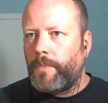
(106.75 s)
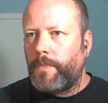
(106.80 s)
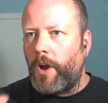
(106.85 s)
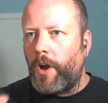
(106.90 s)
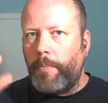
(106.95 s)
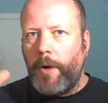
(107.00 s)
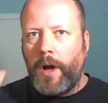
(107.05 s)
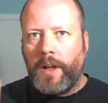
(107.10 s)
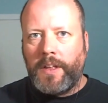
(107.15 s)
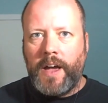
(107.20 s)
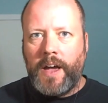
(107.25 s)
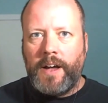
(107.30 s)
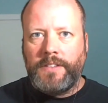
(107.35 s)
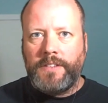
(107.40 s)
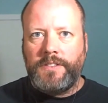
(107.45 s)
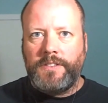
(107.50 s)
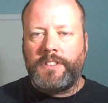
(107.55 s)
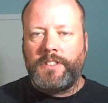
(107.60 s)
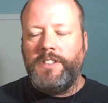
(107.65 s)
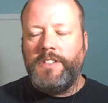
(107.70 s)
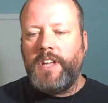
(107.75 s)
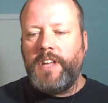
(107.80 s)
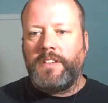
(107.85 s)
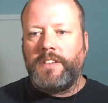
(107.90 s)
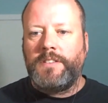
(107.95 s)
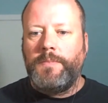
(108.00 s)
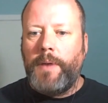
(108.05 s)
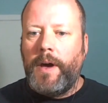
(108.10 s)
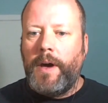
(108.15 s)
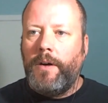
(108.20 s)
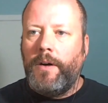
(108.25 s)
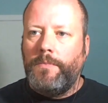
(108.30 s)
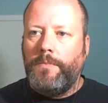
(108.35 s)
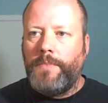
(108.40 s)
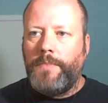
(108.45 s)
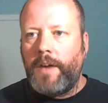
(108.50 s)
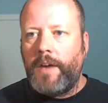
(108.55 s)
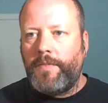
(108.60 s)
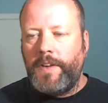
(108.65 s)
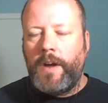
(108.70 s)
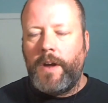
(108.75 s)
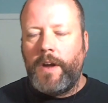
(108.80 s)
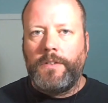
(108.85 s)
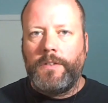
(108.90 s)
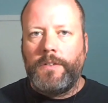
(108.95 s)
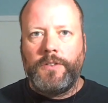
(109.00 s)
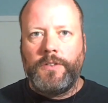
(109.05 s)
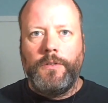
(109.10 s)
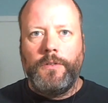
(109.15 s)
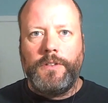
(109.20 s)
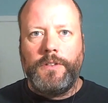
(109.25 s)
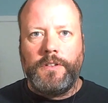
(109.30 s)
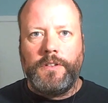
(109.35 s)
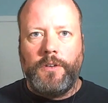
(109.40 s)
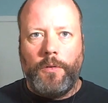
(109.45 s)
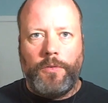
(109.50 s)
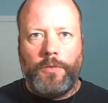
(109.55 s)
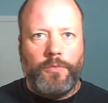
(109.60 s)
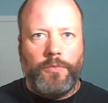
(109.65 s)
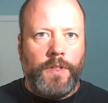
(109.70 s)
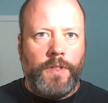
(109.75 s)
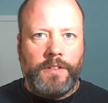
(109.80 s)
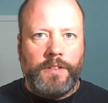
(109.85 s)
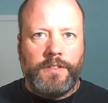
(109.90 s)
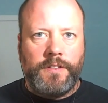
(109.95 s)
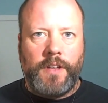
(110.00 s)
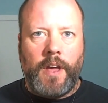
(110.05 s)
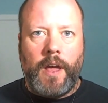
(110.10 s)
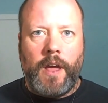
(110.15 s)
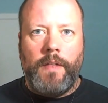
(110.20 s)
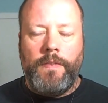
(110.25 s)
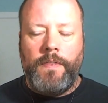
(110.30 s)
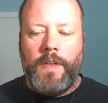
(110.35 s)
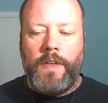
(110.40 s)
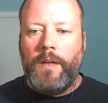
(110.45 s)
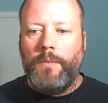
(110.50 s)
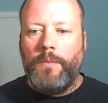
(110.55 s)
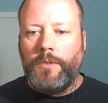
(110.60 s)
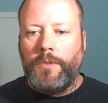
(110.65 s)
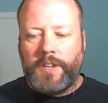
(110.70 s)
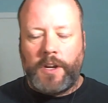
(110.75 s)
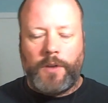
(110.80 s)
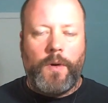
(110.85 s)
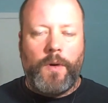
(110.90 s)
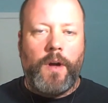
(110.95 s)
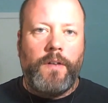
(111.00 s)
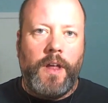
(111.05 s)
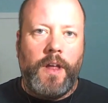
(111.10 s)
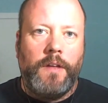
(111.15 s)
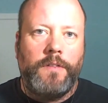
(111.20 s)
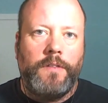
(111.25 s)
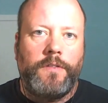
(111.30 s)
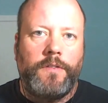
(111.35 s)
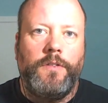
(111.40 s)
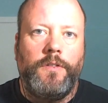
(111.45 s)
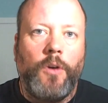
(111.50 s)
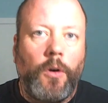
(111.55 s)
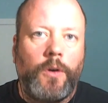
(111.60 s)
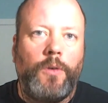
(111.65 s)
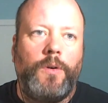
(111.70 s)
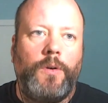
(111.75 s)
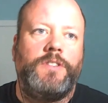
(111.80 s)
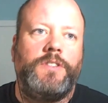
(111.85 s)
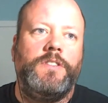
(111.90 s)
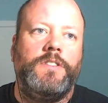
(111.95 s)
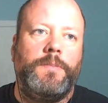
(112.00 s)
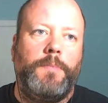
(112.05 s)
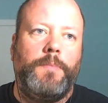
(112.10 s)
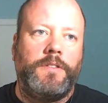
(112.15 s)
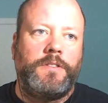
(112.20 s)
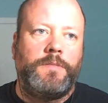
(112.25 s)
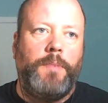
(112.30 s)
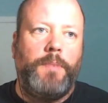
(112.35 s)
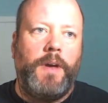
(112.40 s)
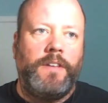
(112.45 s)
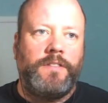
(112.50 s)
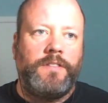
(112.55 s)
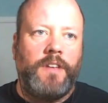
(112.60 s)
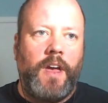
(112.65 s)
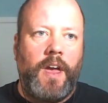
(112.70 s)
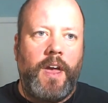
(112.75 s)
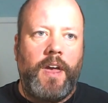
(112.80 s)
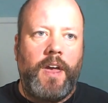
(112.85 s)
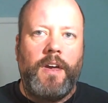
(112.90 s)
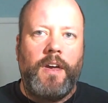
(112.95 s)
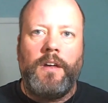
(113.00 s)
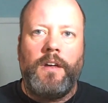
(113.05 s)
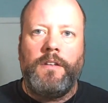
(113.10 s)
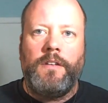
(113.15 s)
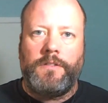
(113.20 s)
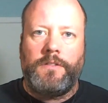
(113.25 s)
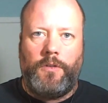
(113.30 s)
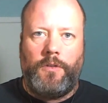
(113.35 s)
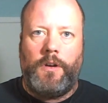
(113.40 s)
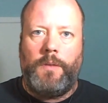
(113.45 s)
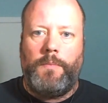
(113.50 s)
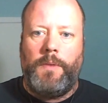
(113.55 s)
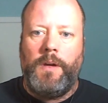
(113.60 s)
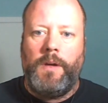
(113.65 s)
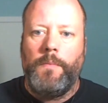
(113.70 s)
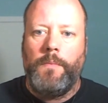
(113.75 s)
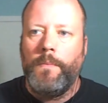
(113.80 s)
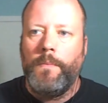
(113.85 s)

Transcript: our podcast. It's going to take us about half an hour or so to go through this, and then we'll stick around and answer your questions about space and astronomy.